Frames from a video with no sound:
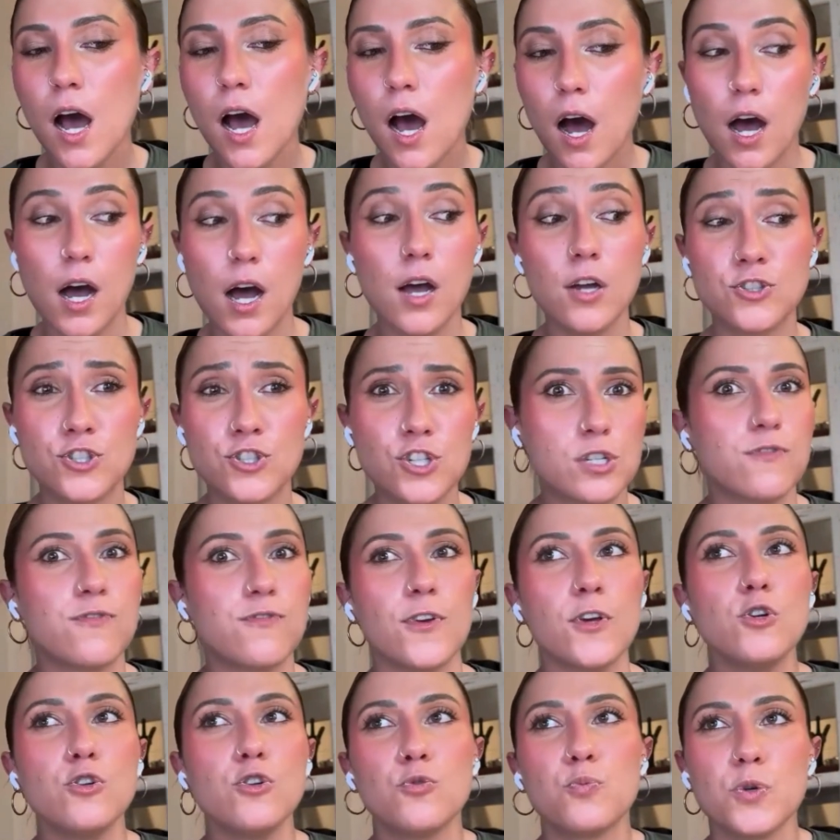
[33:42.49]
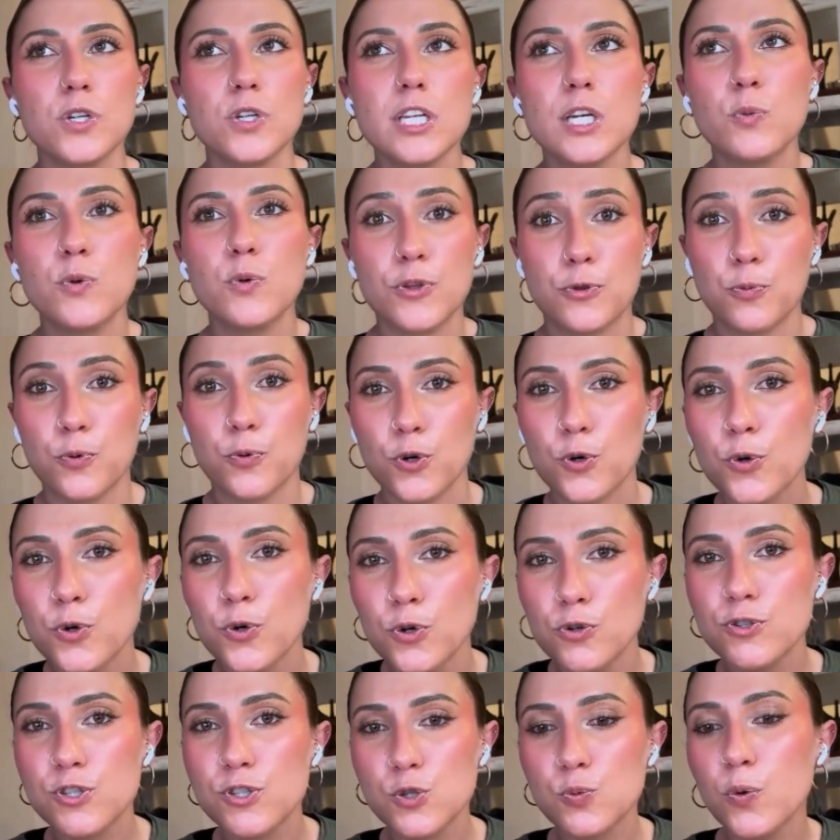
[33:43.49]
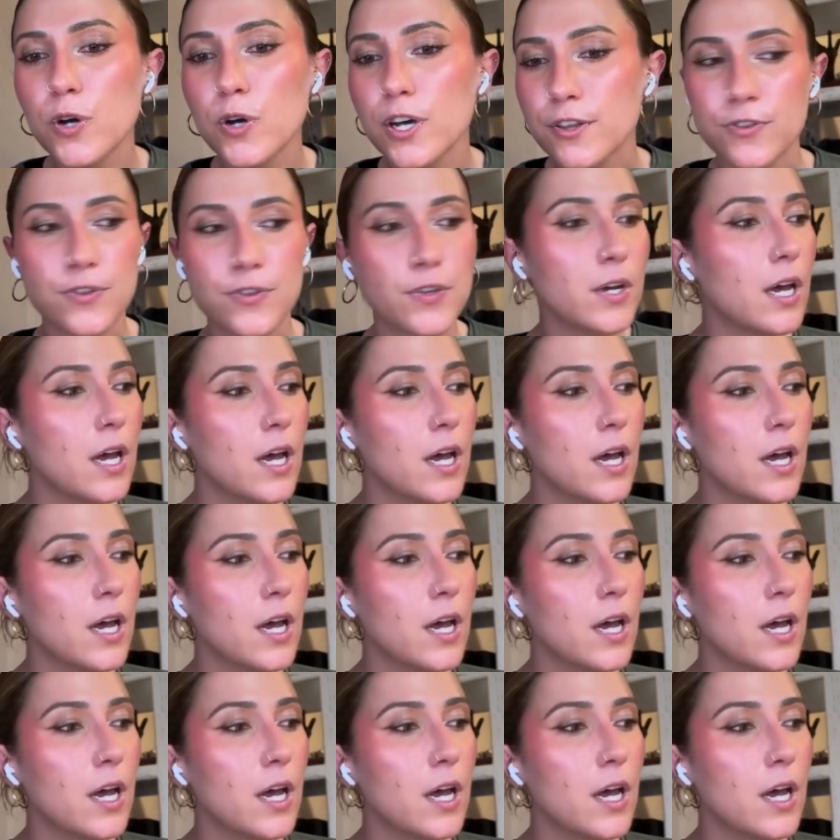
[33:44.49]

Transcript: uh, just filled really with recruits, with